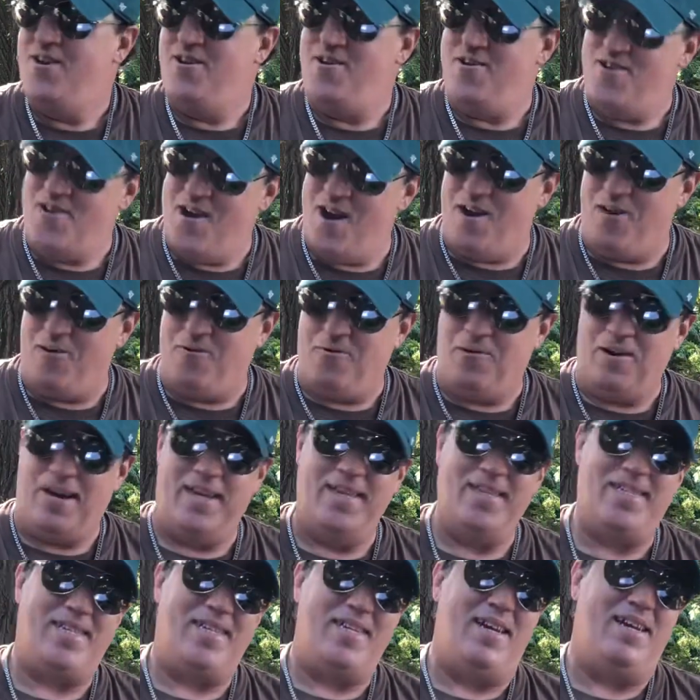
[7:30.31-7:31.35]
No,
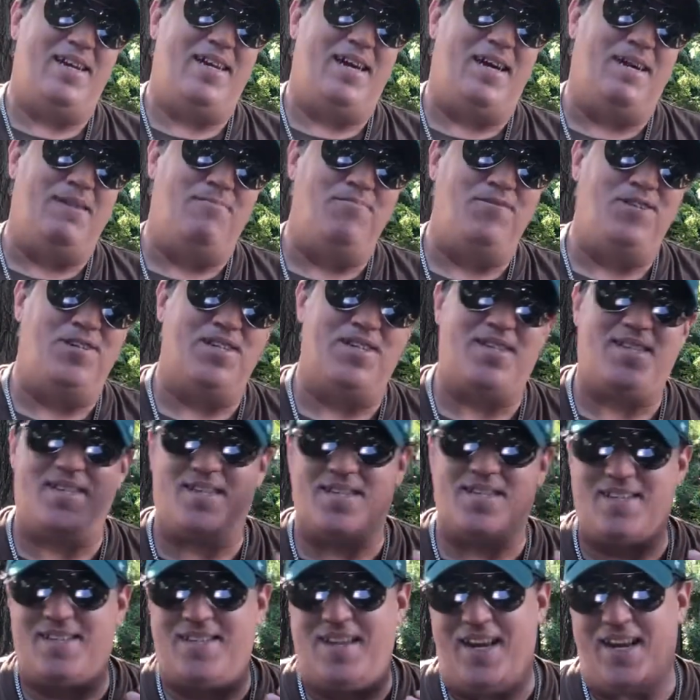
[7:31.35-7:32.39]
I said, I'm
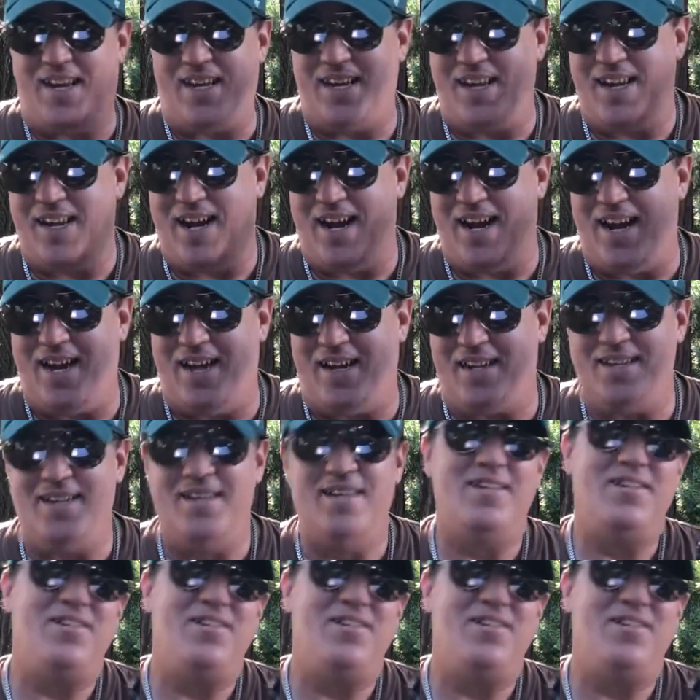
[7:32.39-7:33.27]
just taking it out